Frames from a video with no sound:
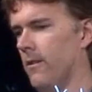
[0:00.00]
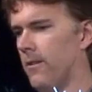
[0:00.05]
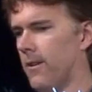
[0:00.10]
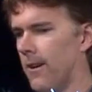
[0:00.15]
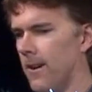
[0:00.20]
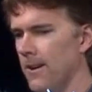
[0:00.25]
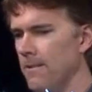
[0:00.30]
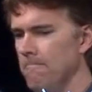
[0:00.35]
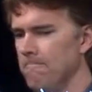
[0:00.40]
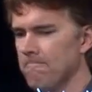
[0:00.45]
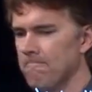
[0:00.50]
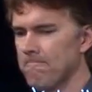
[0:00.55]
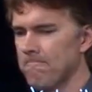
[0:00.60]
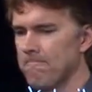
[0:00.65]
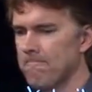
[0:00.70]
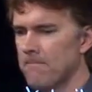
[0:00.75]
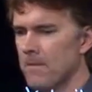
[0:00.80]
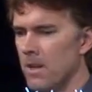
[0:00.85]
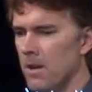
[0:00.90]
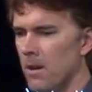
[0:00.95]
Okay.
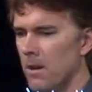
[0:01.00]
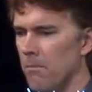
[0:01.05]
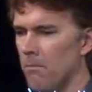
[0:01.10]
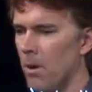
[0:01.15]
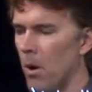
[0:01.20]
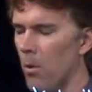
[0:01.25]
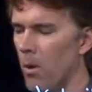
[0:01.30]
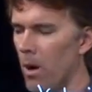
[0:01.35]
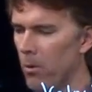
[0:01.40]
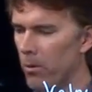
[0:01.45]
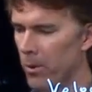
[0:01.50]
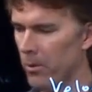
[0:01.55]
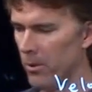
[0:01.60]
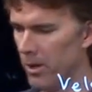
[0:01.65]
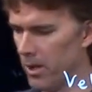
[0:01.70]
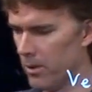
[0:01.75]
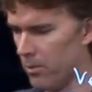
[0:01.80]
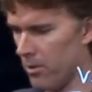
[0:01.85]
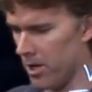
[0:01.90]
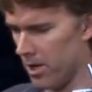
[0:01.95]
But what we
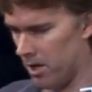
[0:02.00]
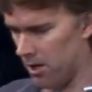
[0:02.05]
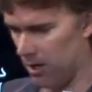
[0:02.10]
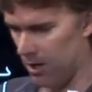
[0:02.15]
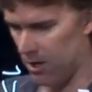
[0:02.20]
really want to